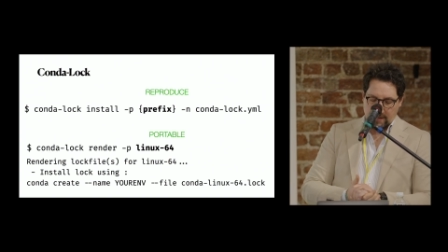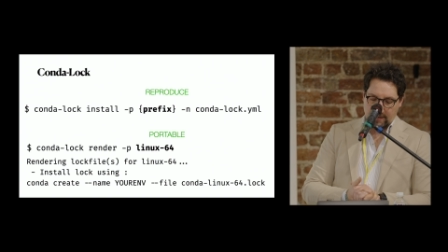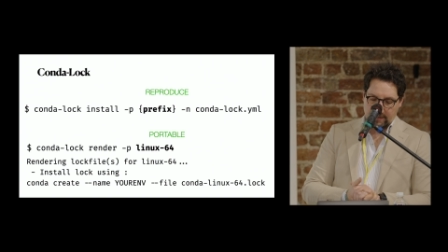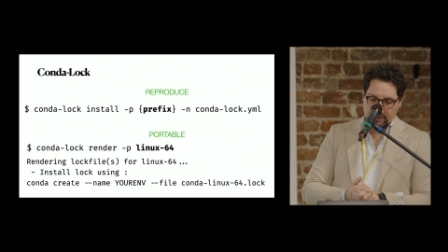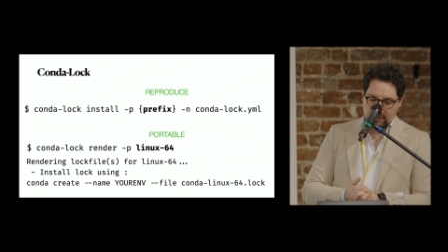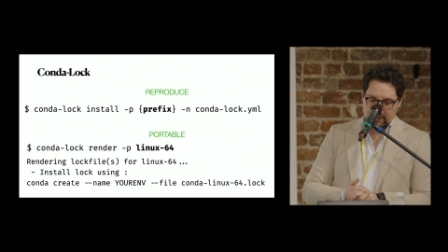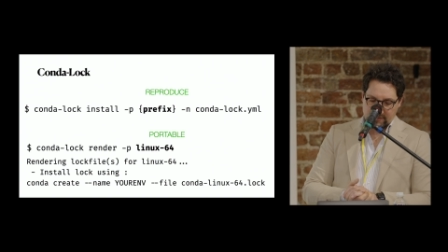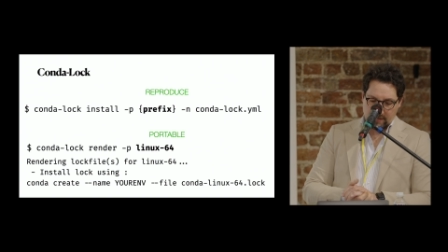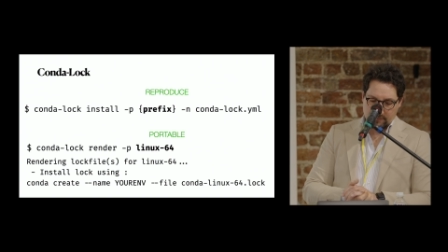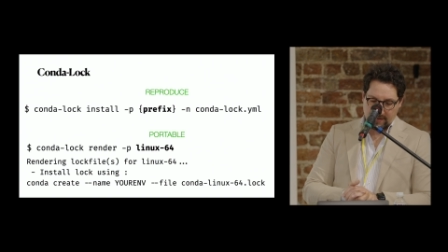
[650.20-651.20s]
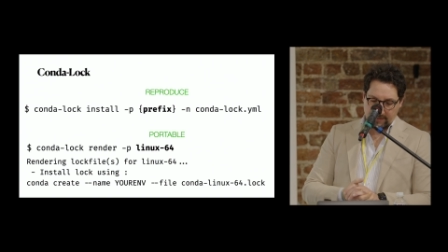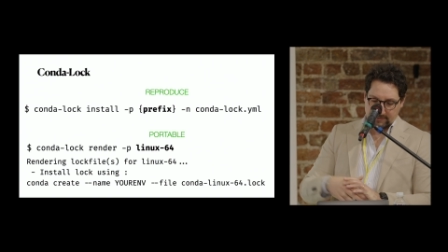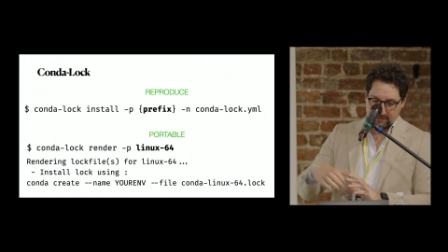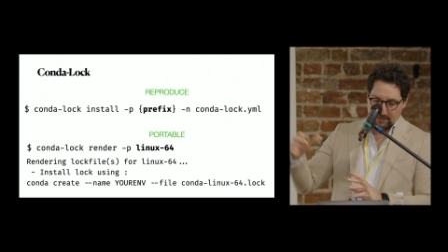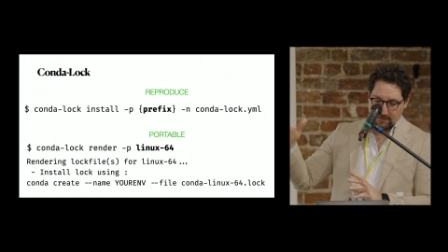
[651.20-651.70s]
you can
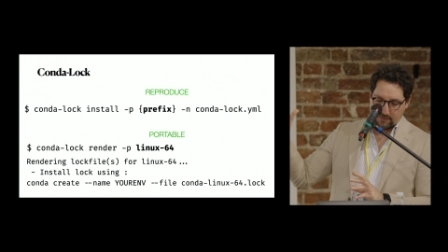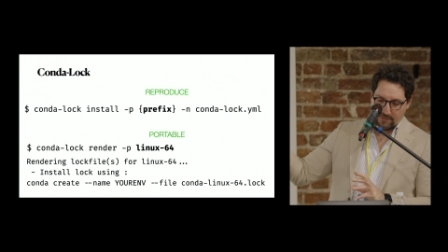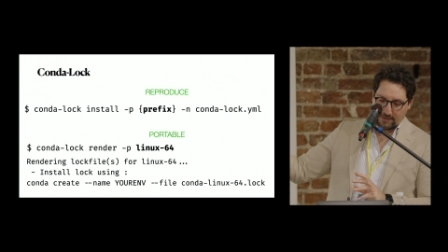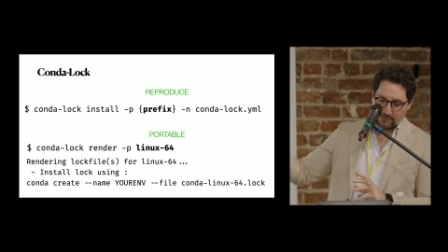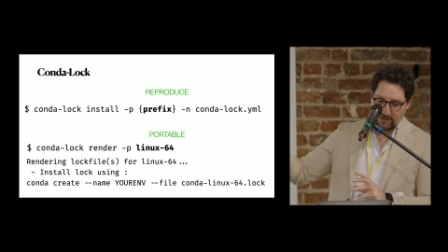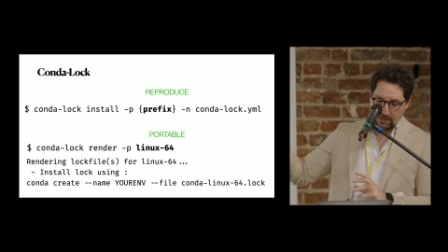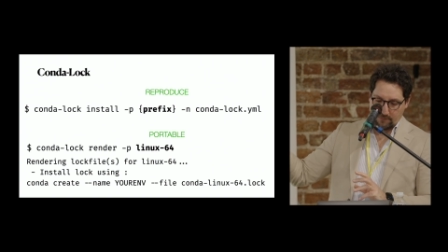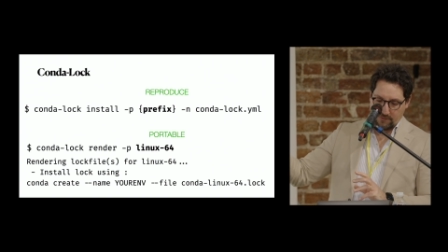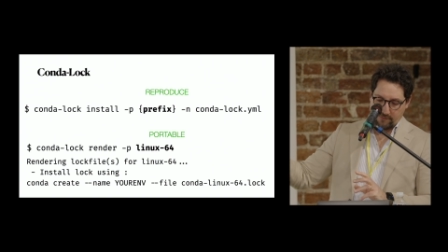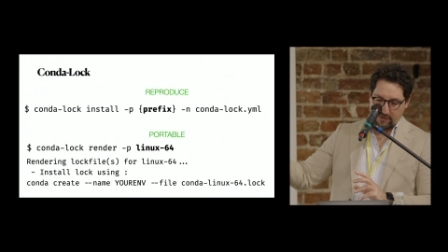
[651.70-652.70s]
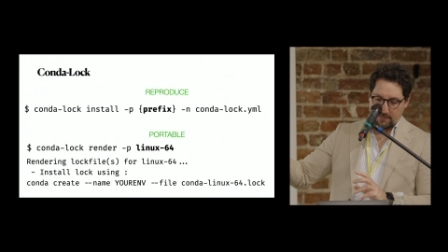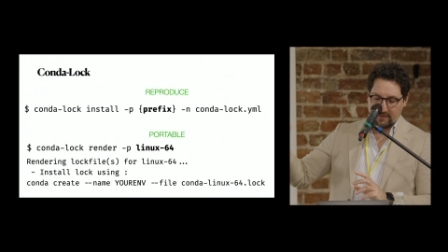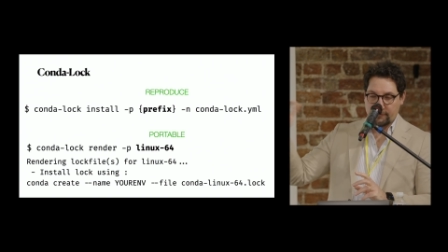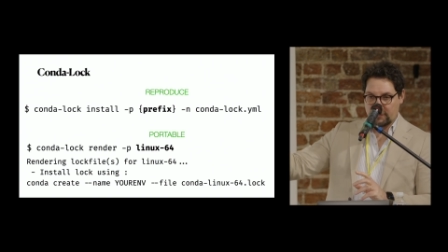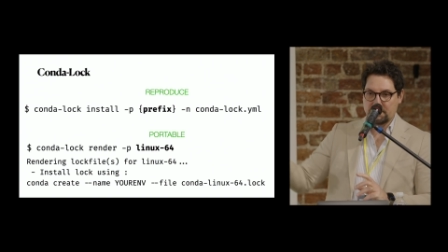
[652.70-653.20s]
generate the rendering of the
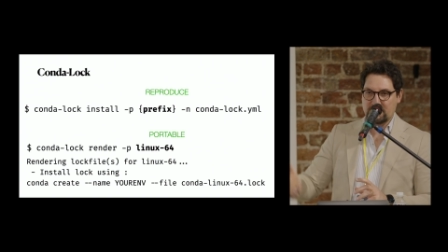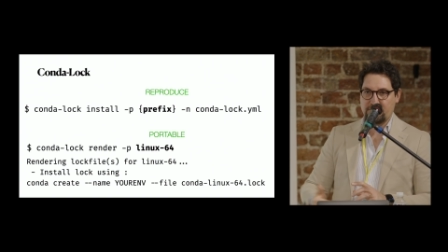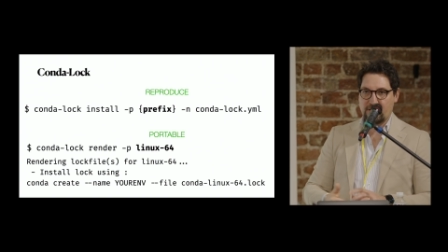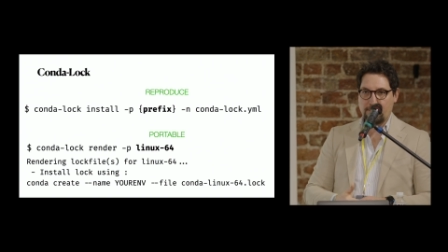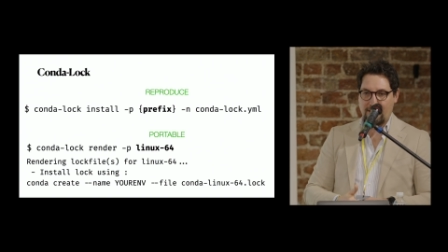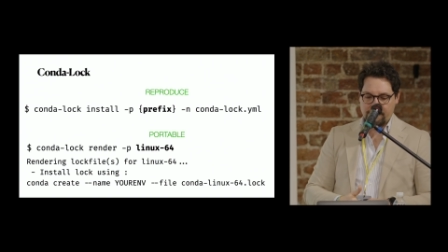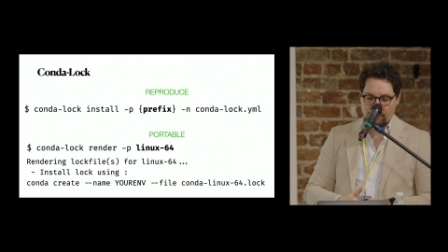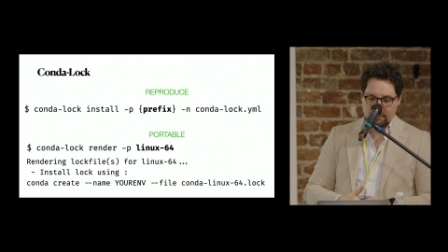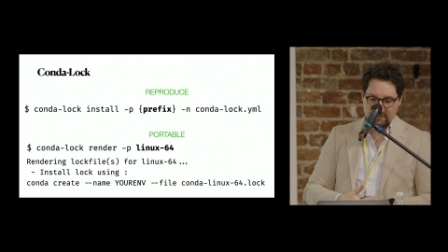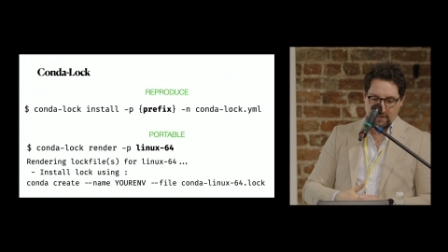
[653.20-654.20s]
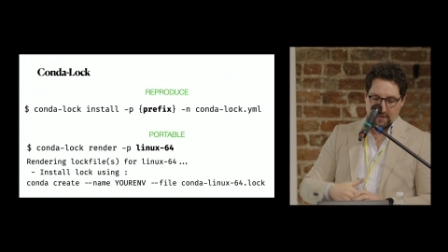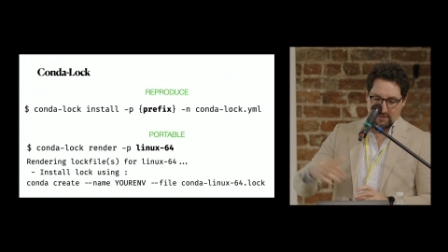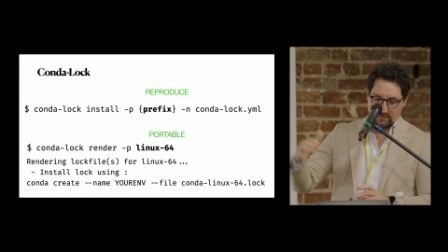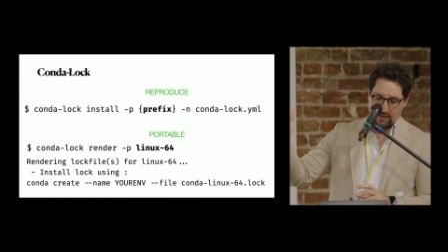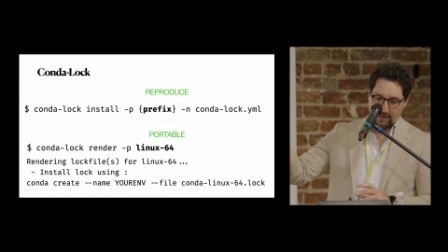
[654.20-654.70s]
environment for specific platforms.
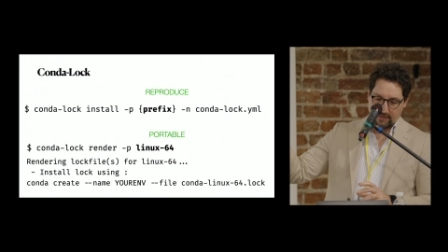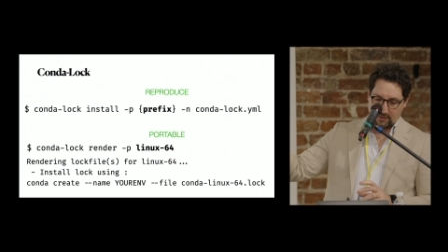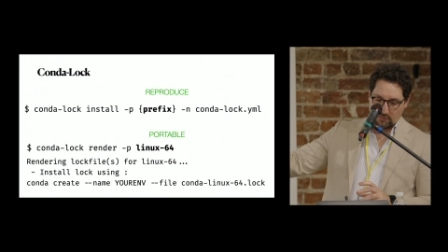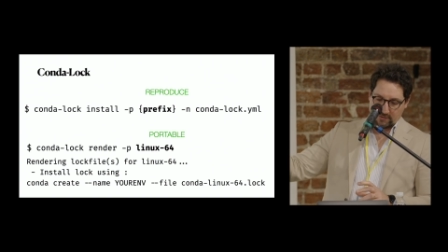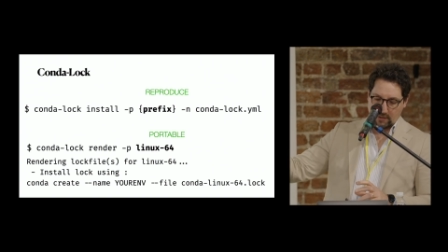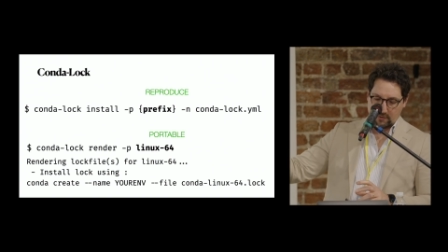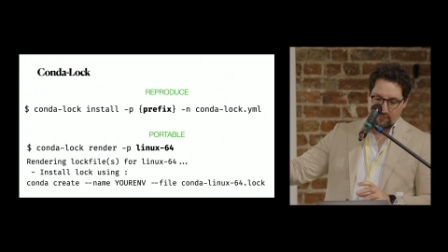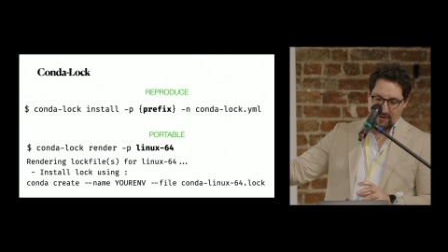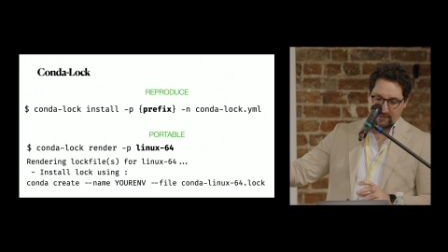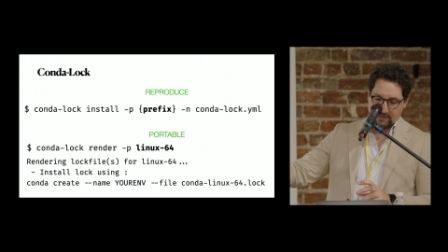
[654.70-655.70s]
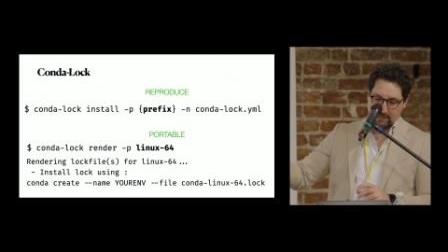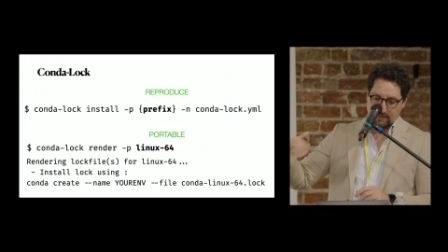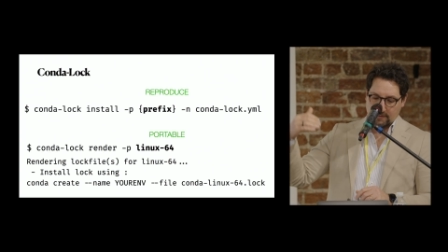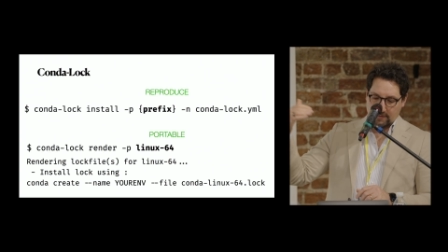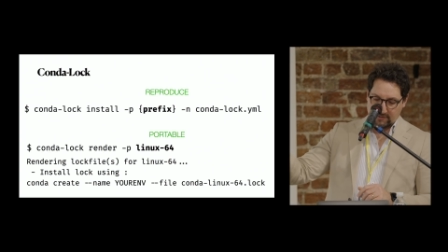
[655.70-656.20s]
So like conda log render,
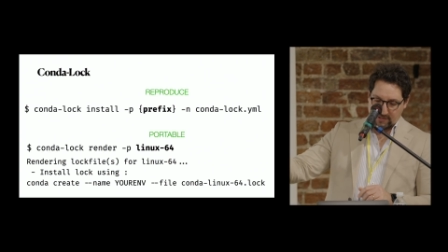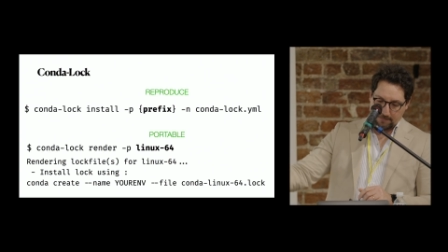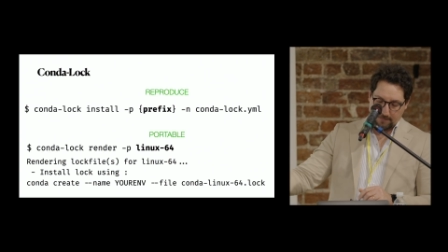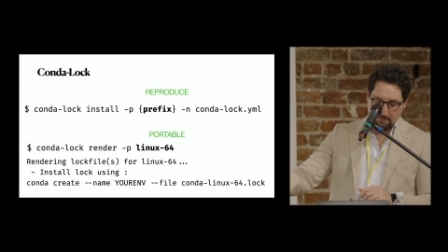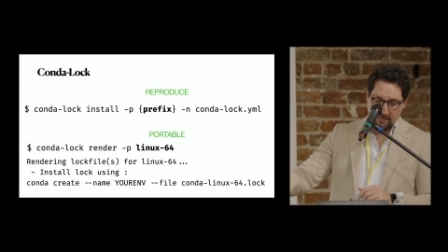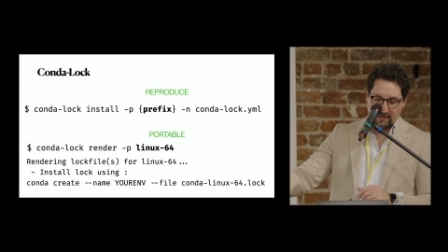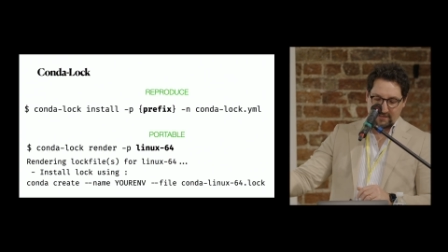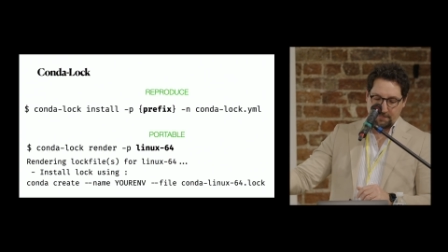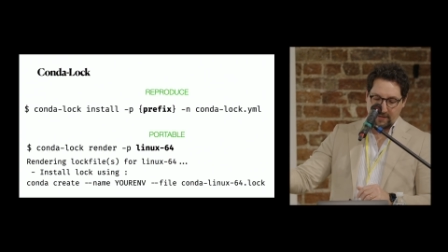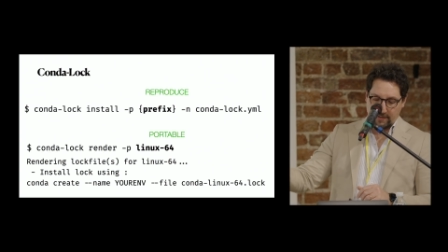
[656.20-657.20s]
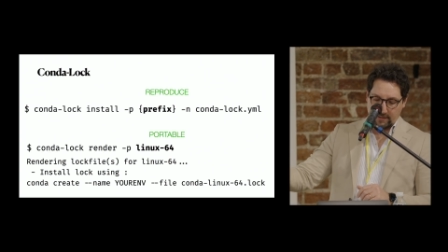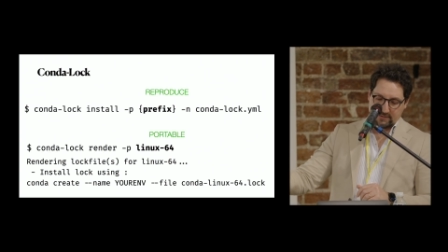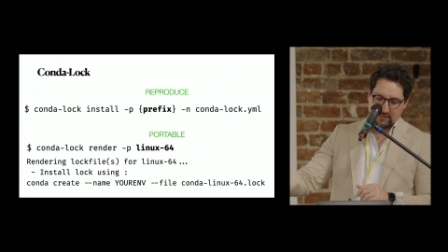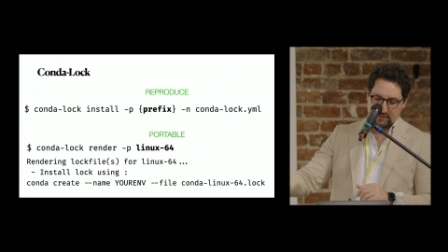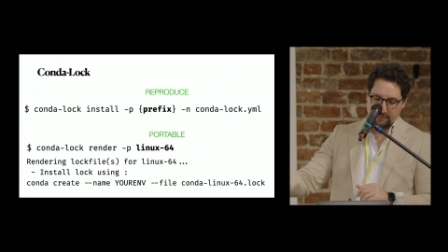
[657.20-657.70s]
-p
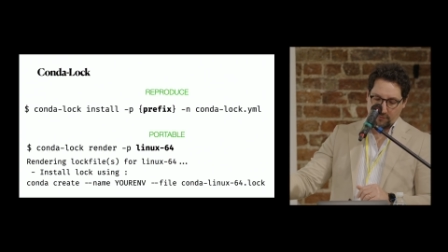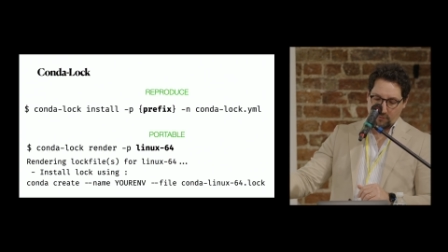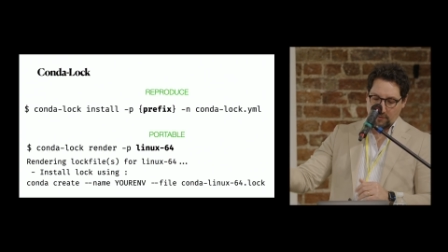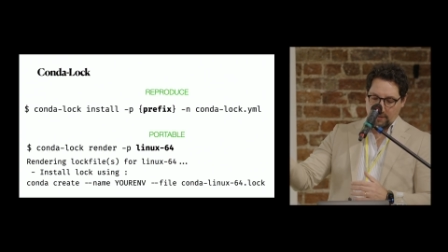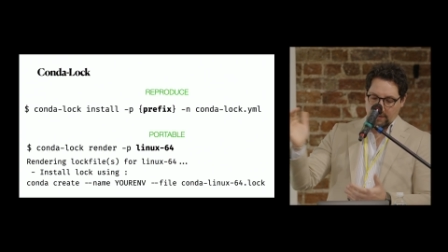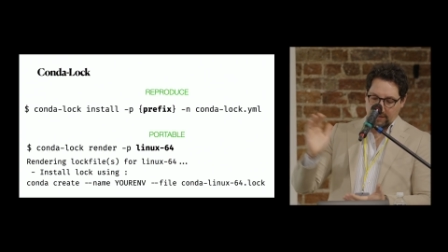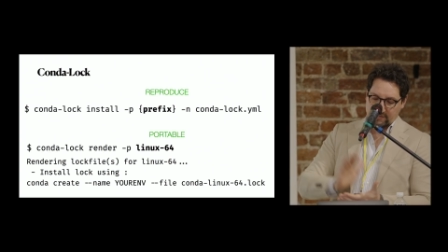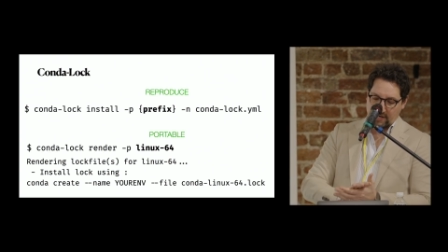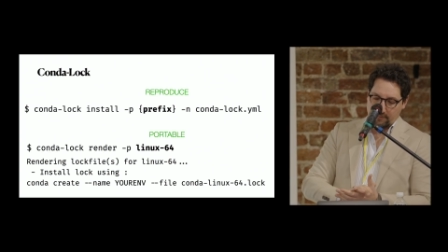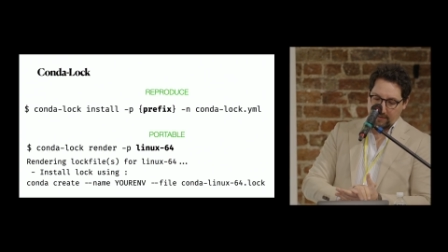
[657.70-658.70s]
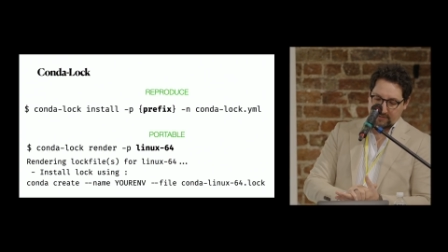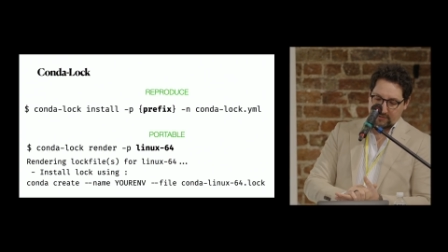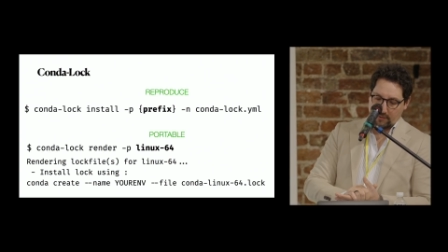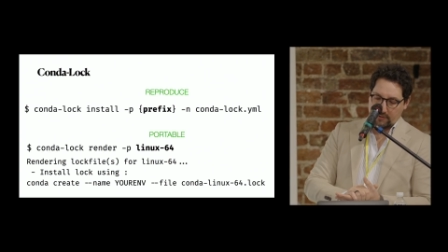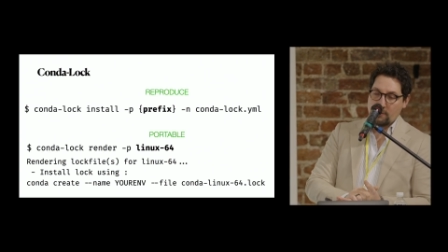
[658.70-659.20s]
Linux 64, it
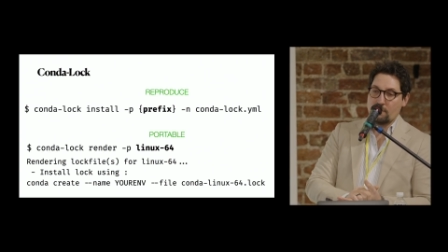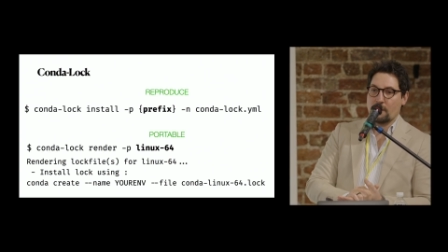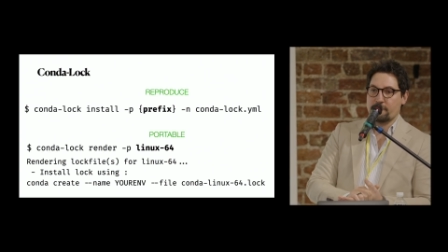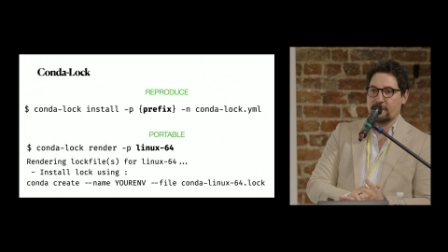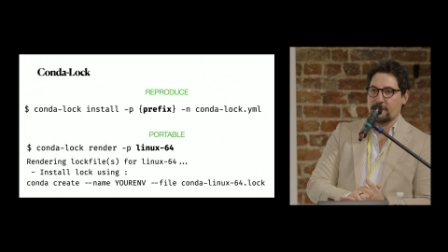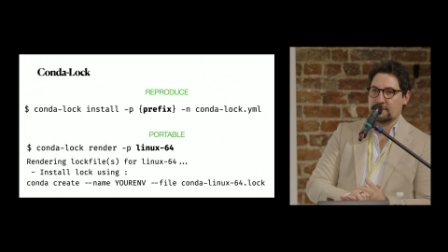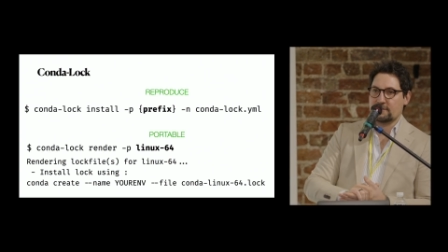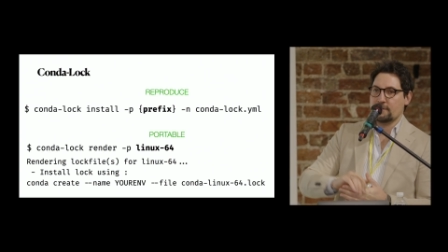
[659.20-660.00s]
generates your new log files